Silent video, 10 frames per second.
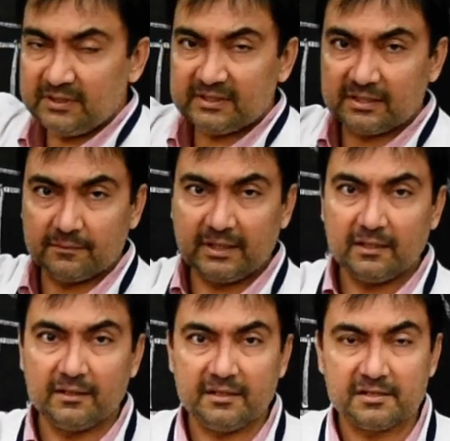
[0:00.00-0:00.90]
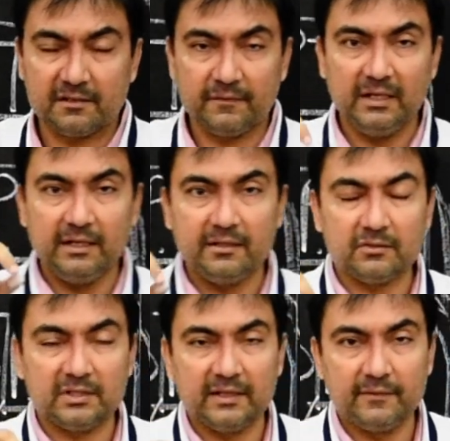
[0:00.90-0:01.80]
in the cervical region will lead
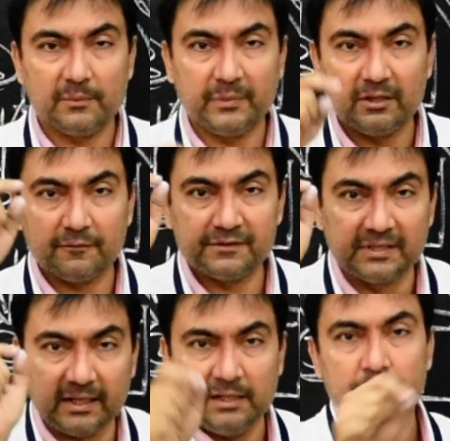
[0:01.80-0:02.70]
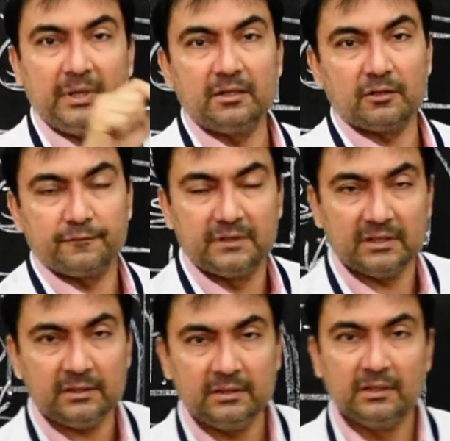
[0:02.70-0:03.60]
to the development of second part of
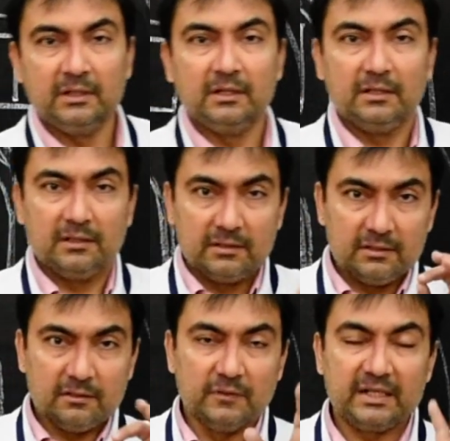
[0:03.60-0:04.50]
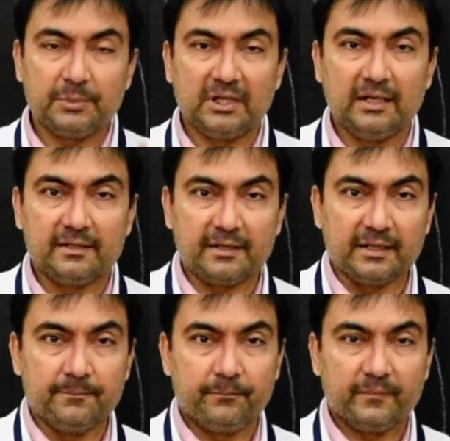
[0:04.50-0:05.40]
the vertebral artery.
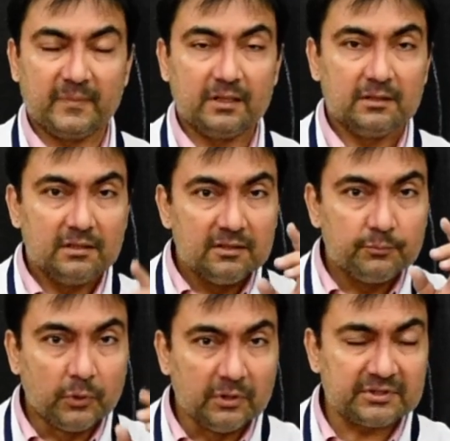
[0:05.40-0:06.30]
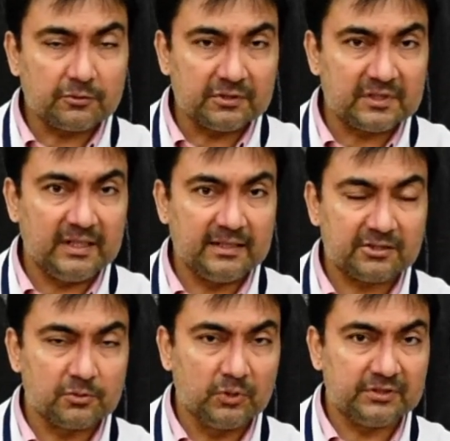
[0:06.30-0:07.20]
Post-costal
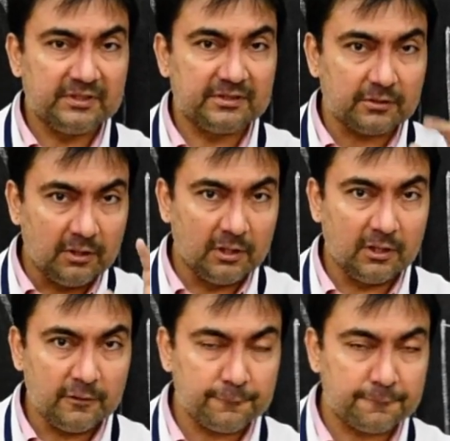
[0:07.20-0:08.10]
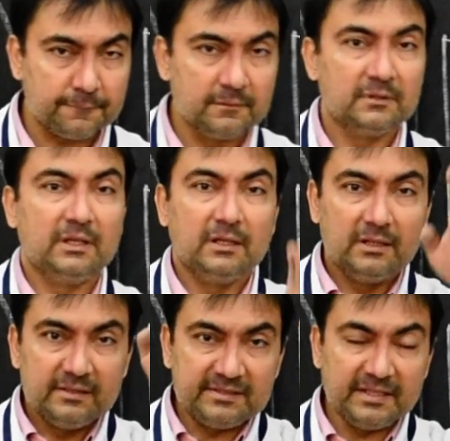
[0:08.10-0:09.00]
anastomosis of
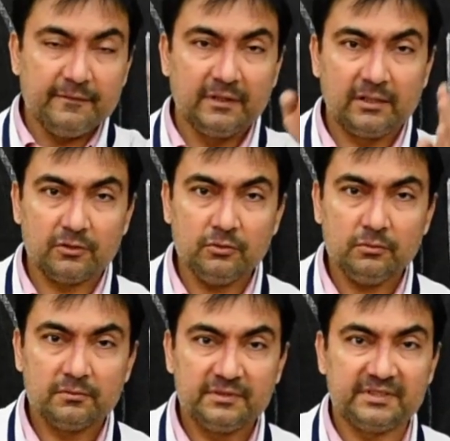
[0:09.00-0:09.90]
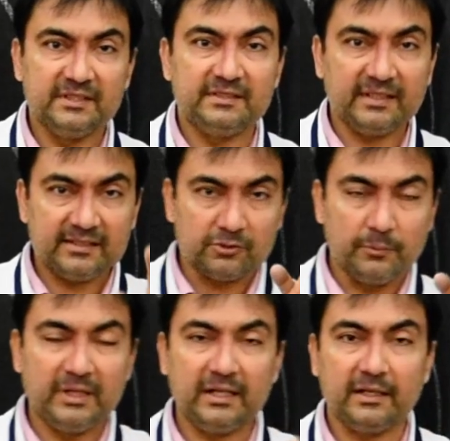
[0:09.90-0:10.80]
C1 to C6
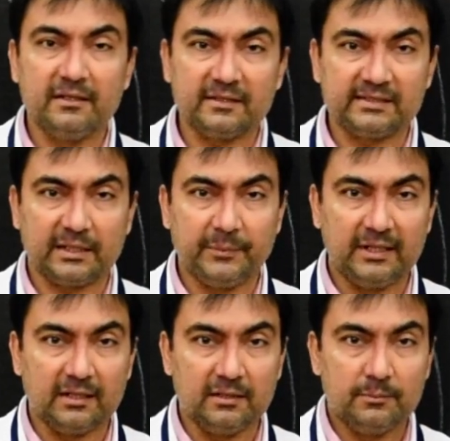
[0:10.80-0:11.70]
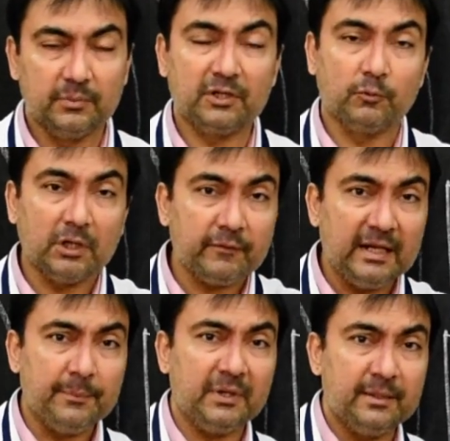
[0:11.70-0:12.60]
somatic intersegmental. But what will
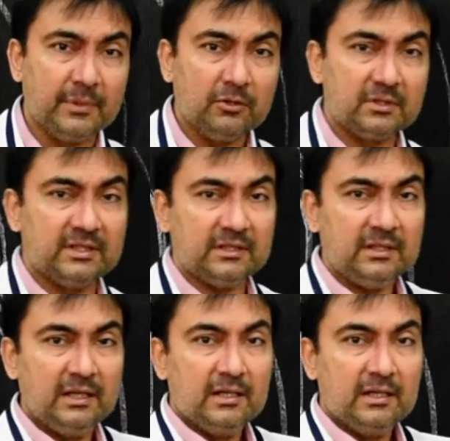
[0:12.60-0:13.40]
happen about the